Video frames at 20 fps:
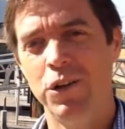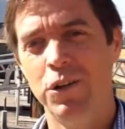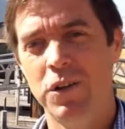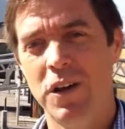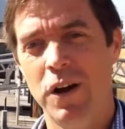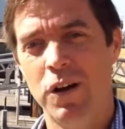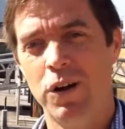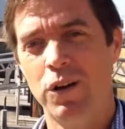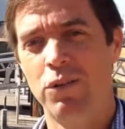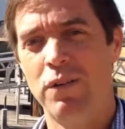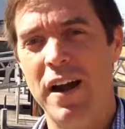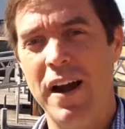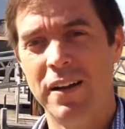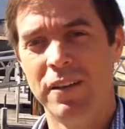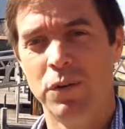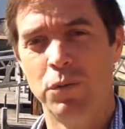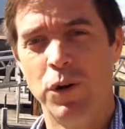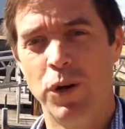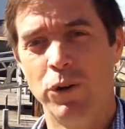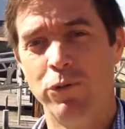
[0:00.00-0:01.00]
you go
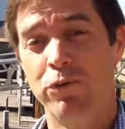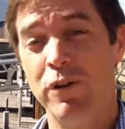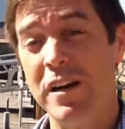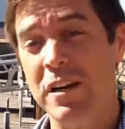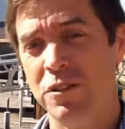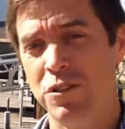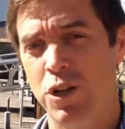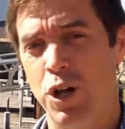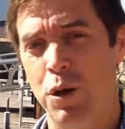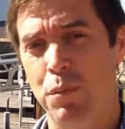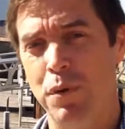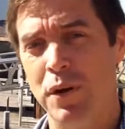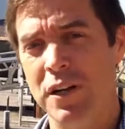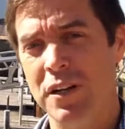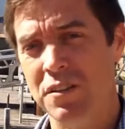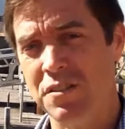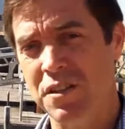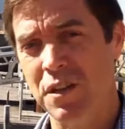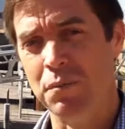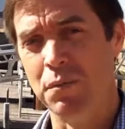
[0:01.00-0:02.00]
around the world
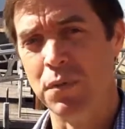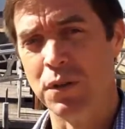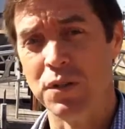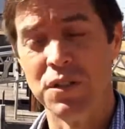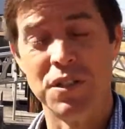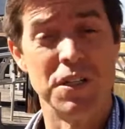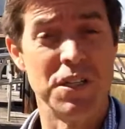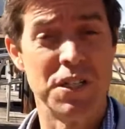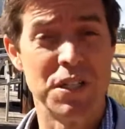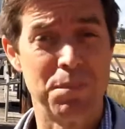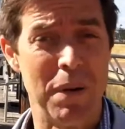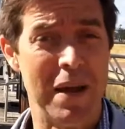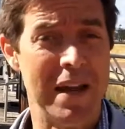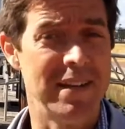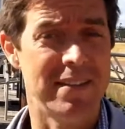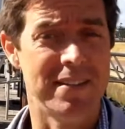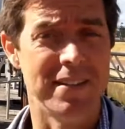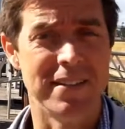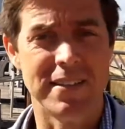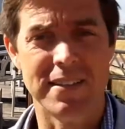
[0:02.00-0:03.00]
reinterpreting symbols and
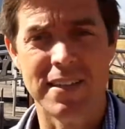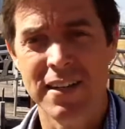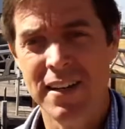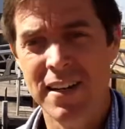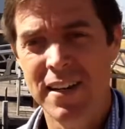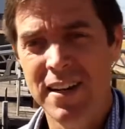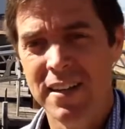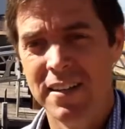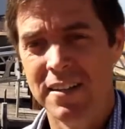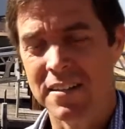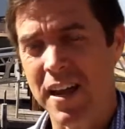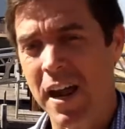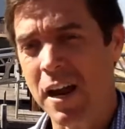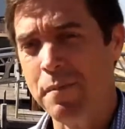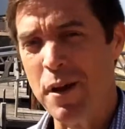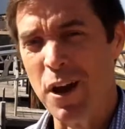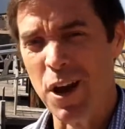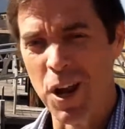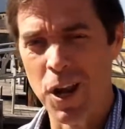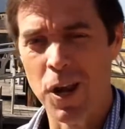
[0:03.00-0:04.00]
spaces. There's
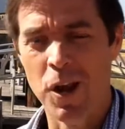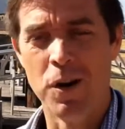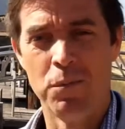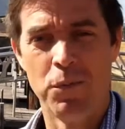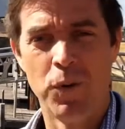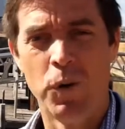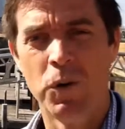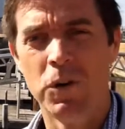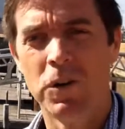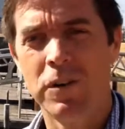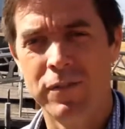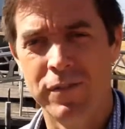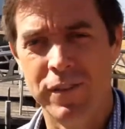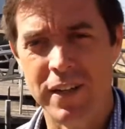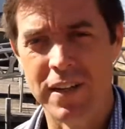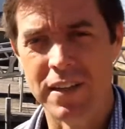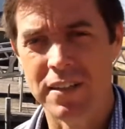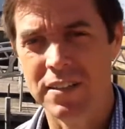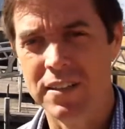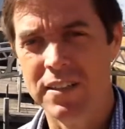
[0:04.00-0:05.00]
going to be a lot more
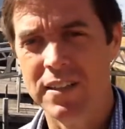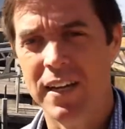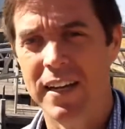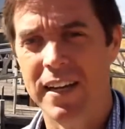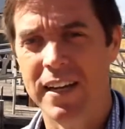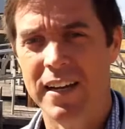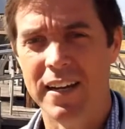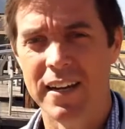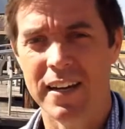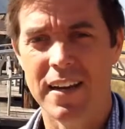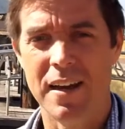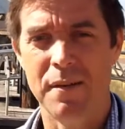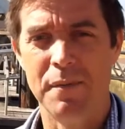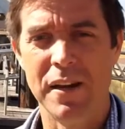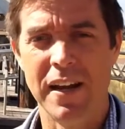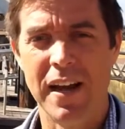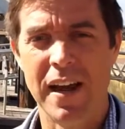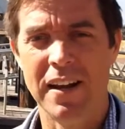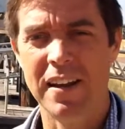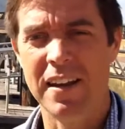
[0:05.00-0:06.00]
of this
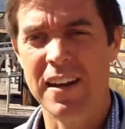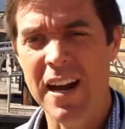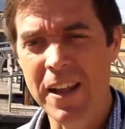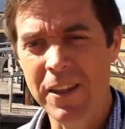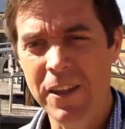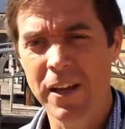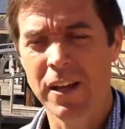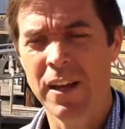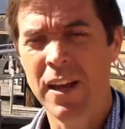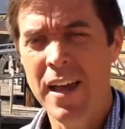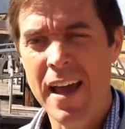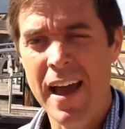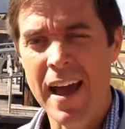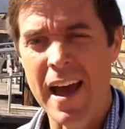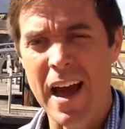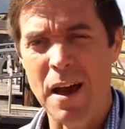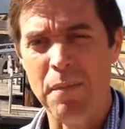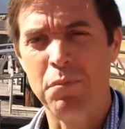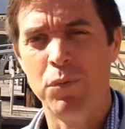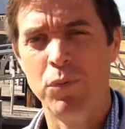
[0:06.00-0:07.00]
coming out. Another
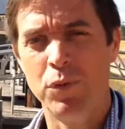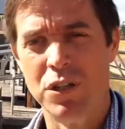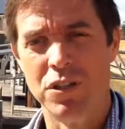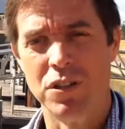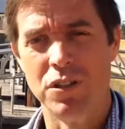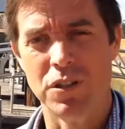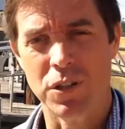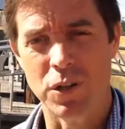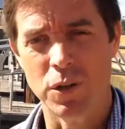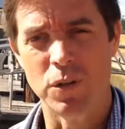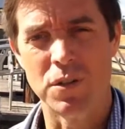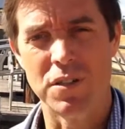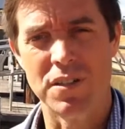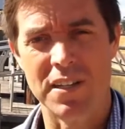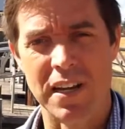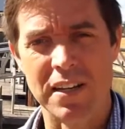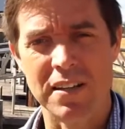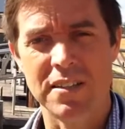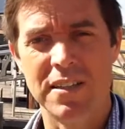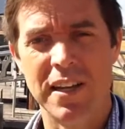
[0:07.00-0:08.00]
app, which is called
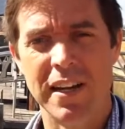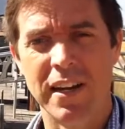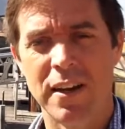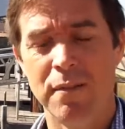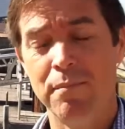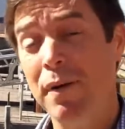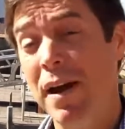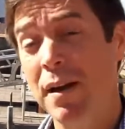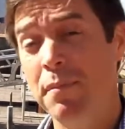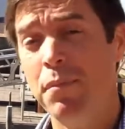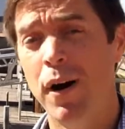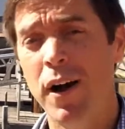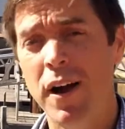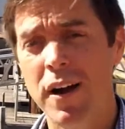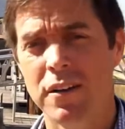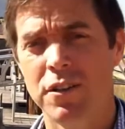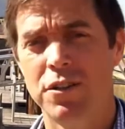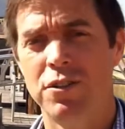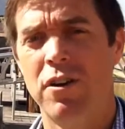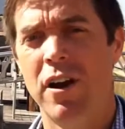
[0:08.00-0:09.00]
Sunseeker, made
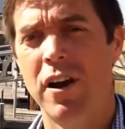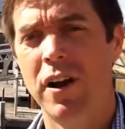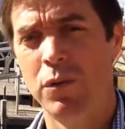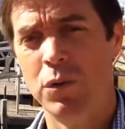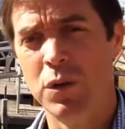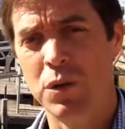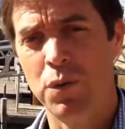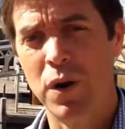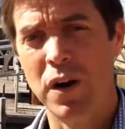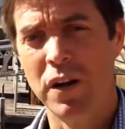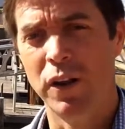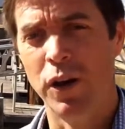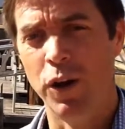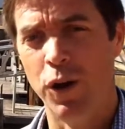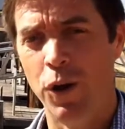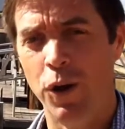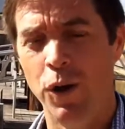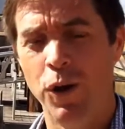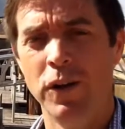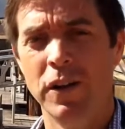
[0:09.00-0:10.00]
by an Australian, was one of
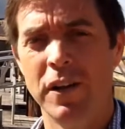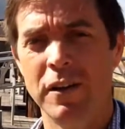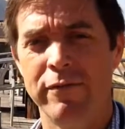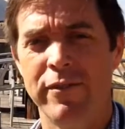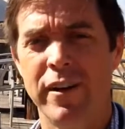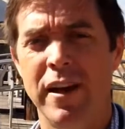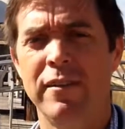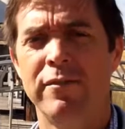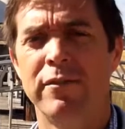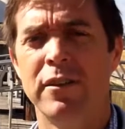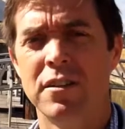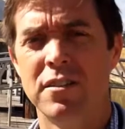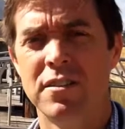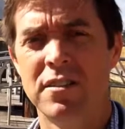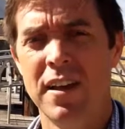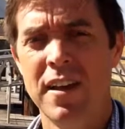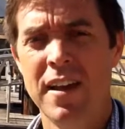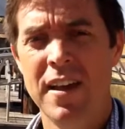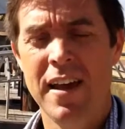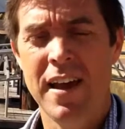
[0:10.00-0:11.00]
the early
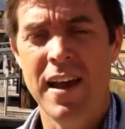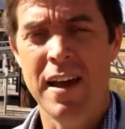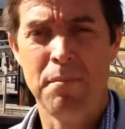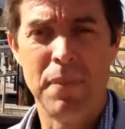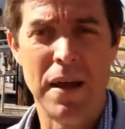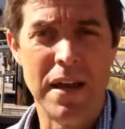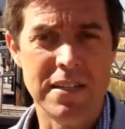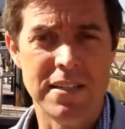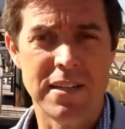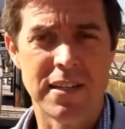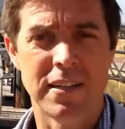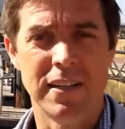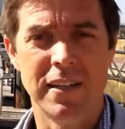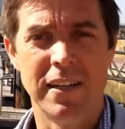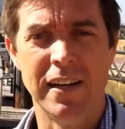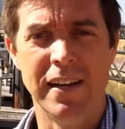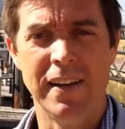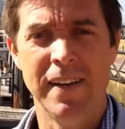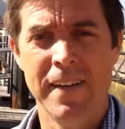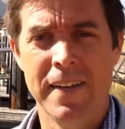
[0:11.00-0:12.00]
favourites, and
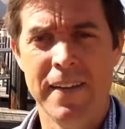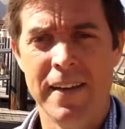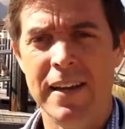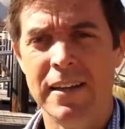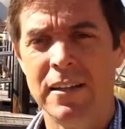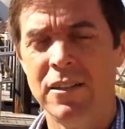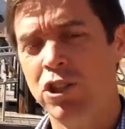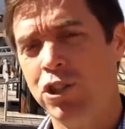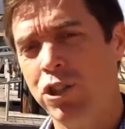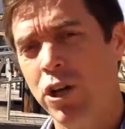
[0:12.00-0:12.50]
basically it